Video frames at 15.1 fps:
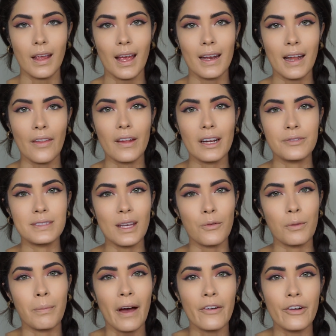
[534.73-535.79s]
And now that I've
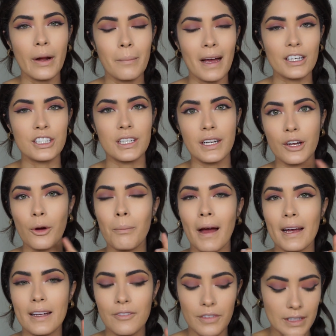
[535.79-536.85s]
set with powder, I'm actually going to go
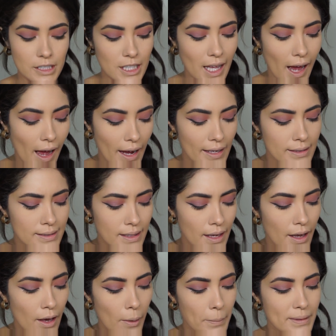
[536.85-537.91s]
back and finish the eyes.
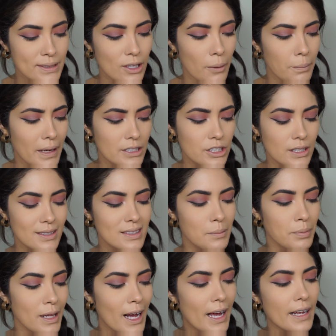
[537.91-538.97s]
I'm going to start by just
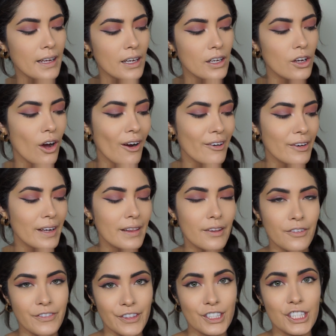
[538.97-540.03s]
applying Kari,
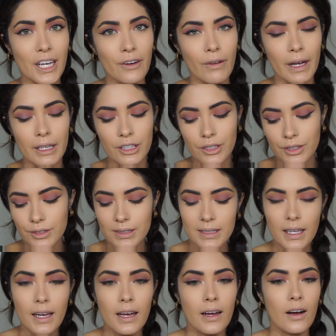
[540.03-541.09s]
the first shadow I
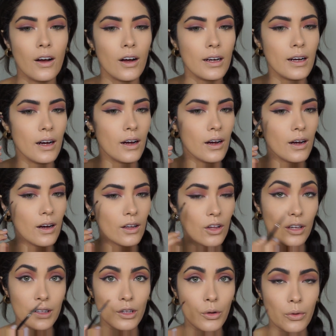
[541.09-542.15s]
used,
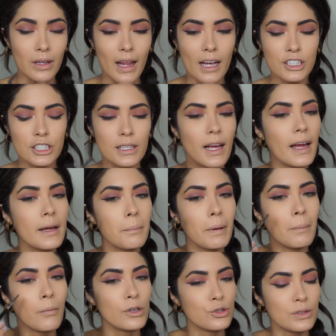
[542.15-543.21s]
along the lower lash line,
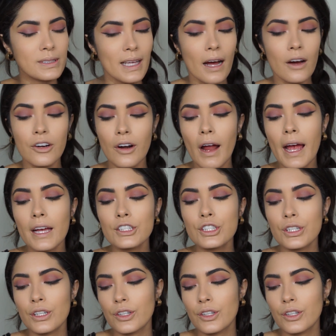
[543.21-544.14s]
but more towards the outer edge